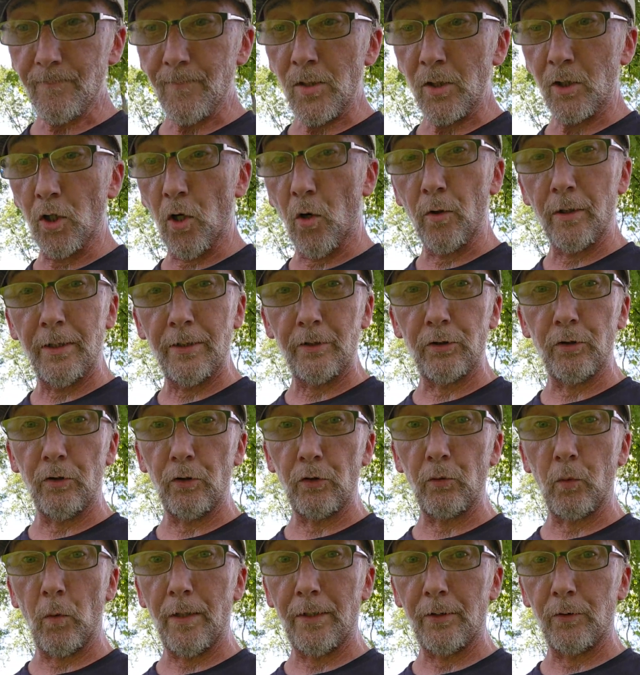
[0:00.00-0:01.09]
going into the
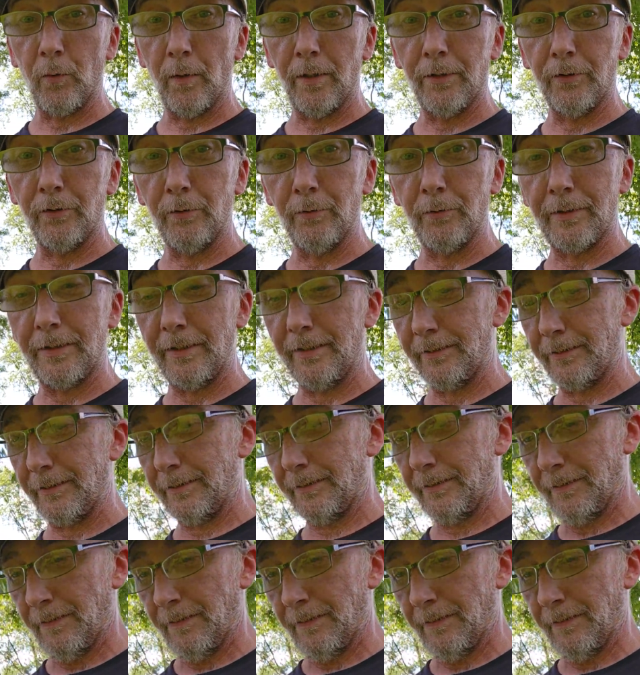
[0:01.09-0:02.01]
2022 season,